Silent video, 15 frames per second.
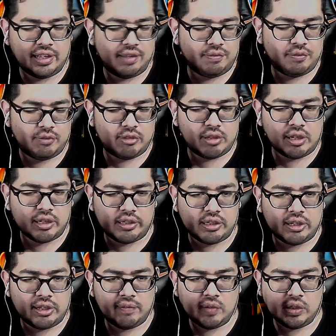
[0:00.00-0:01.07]
if it's
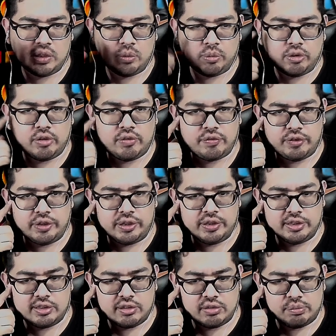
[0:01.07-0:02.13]
not even gonna work for you
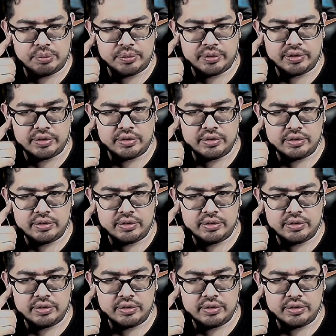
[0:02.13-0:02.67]
at this point.